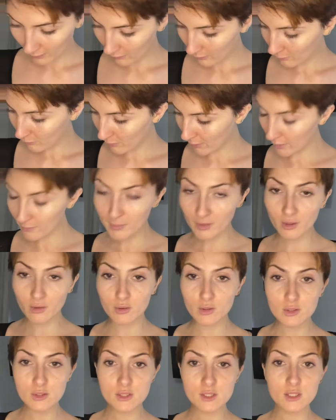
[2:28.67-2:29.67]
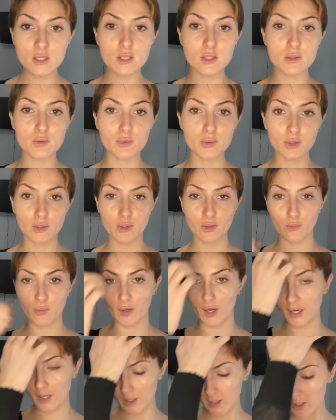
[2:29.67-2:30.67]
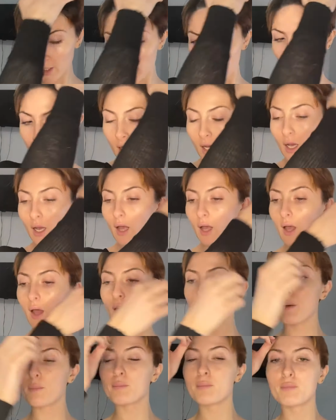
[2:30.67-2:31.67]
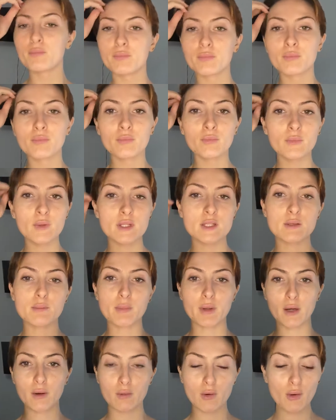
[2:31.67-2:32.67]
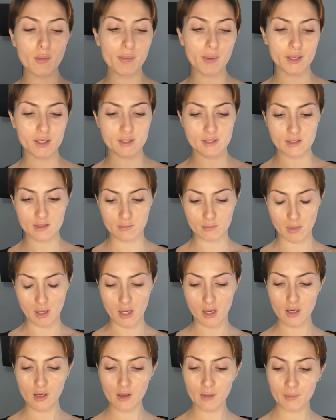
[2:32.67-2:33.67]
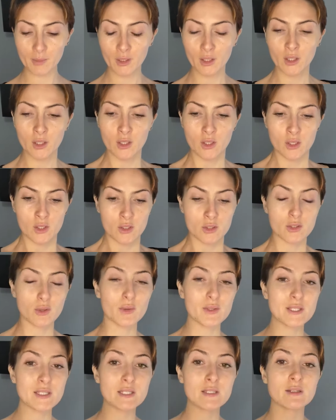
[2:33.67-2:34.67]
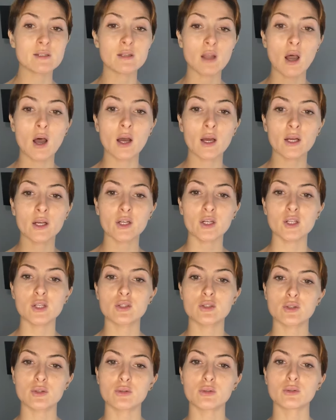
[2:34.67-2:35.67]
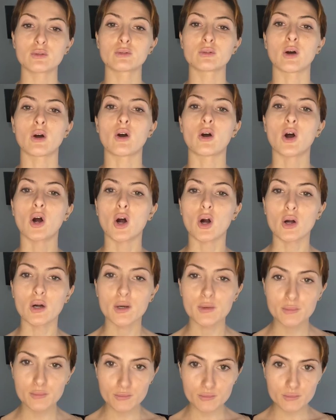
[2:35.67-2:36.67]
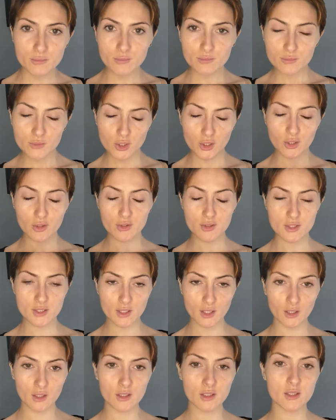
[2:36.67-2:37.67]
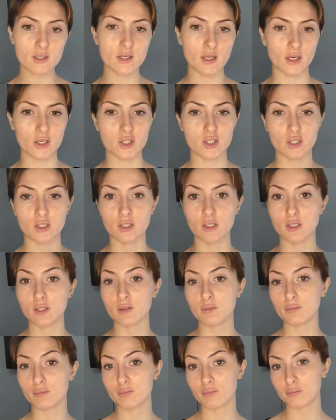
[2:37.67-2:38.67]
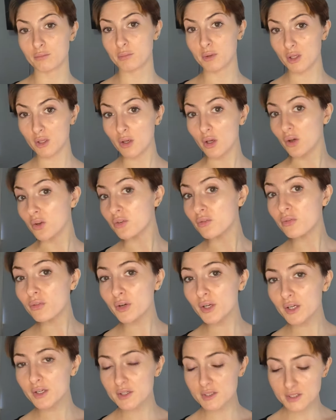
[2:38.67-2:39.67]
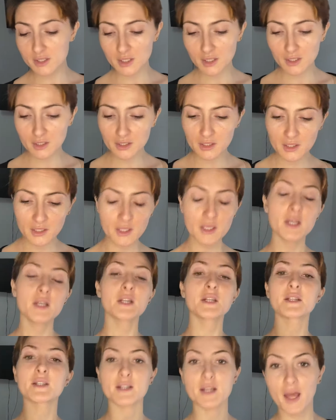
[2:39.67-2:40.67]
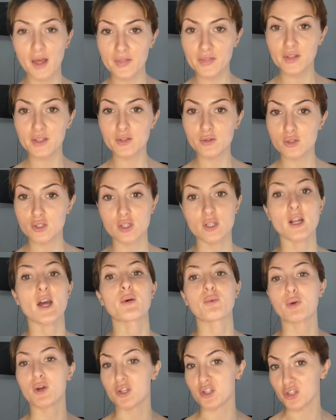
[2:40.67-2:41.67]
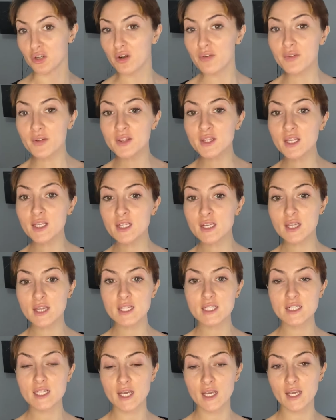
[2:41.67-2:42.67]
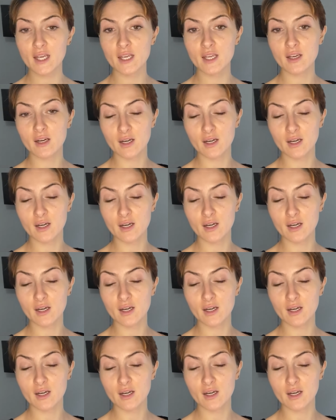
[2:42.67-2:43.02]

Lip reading: Bare Minerals is really great. It's a mineral-based makeup, so it's not gonna do harm to your skin. It's actually gonna be good for your skin. Not that you should not wash it off at the end of the day.